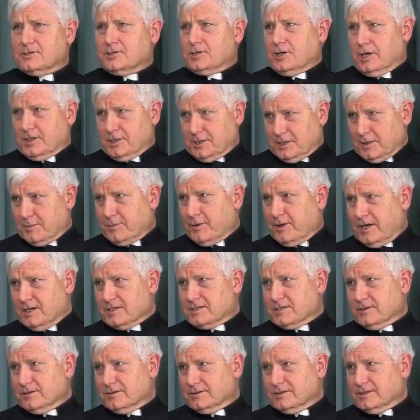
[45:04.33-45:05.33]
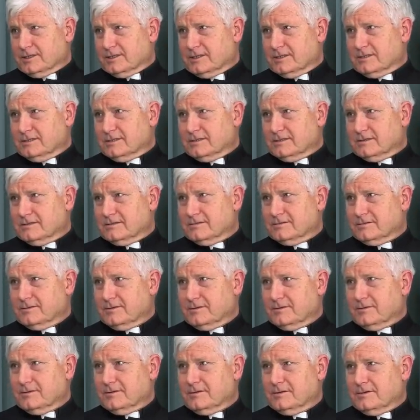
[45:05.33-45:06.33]
John the Apostle did,
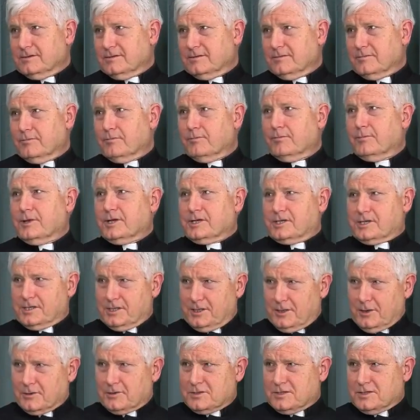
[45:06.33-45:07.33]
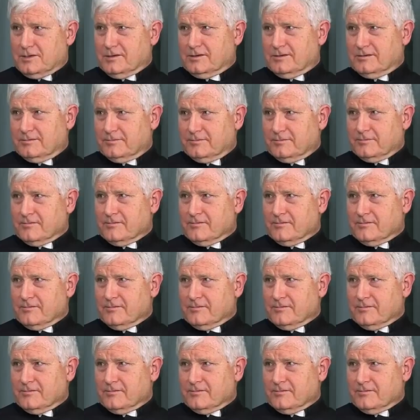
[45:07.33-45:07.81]
much closer.